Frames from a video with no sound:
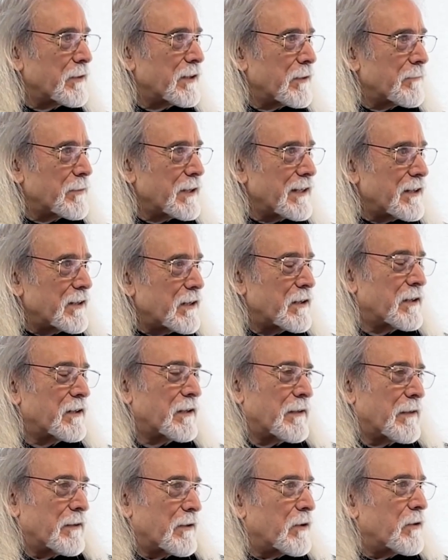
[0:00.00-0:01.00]

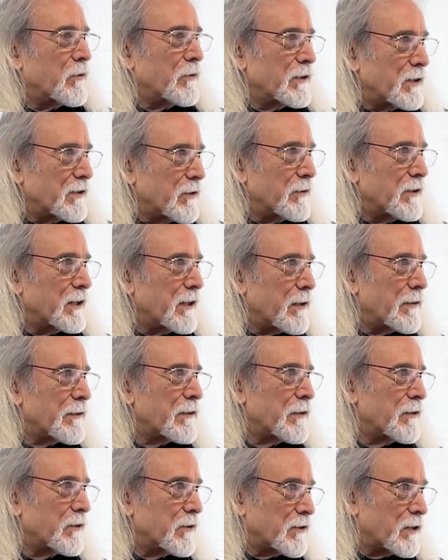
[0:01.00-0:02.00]
bassist who was doing
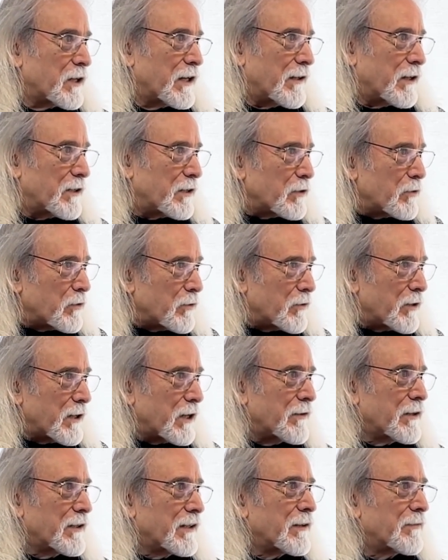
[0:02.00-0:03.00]
or trying to do what I
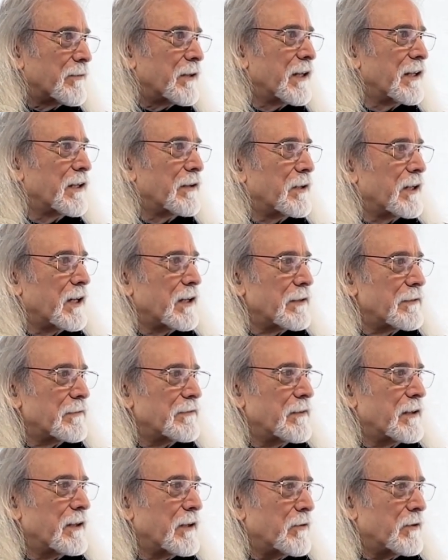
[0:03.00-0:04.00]
was explaining, right?
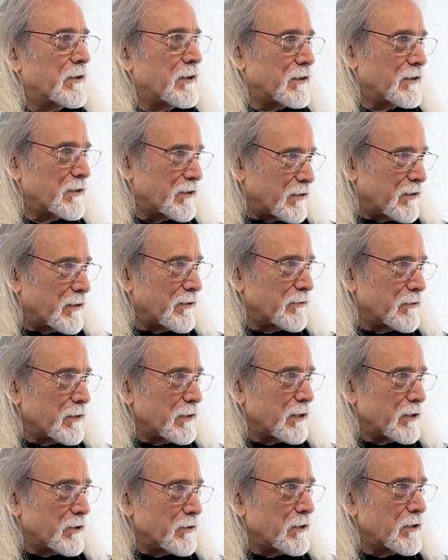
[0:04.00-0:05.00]
It was very
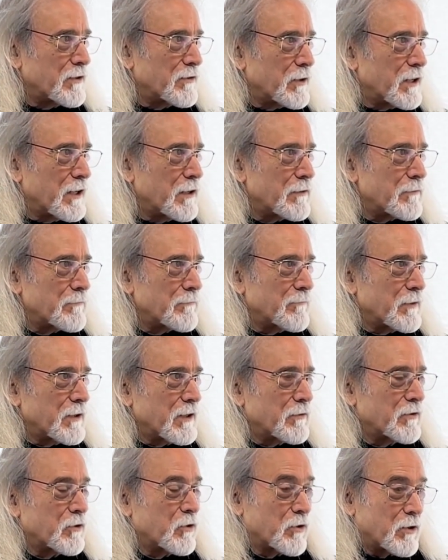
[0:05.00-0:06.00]
curious, right? But
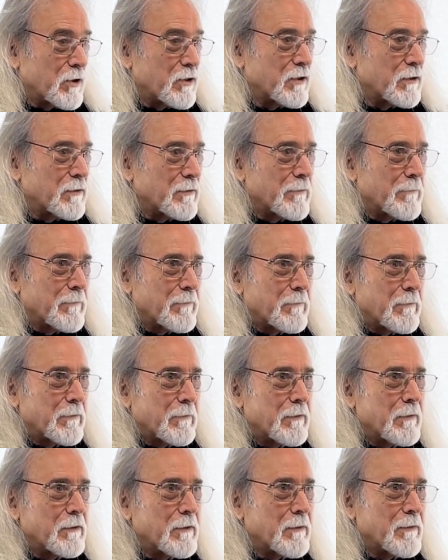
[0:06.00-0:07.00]
of course,
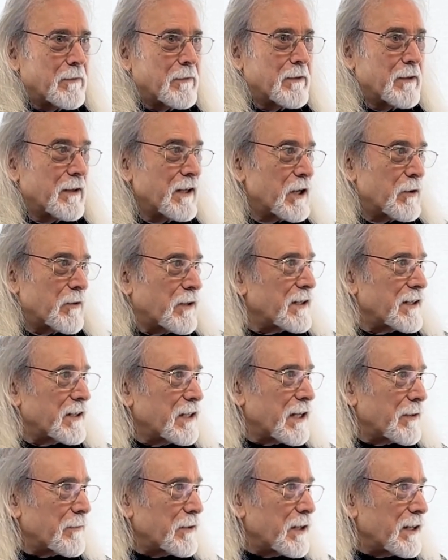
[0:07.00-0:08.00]
I was
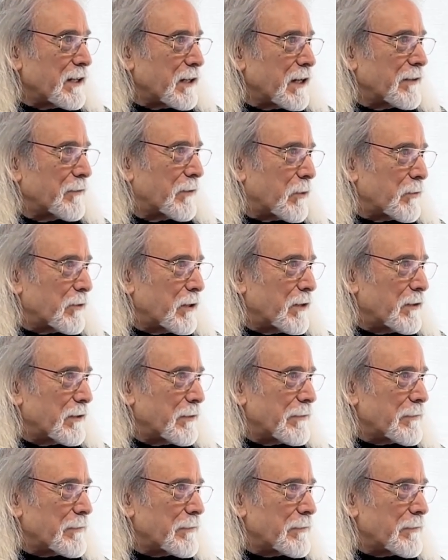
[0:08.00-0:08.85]
disabled at that moment.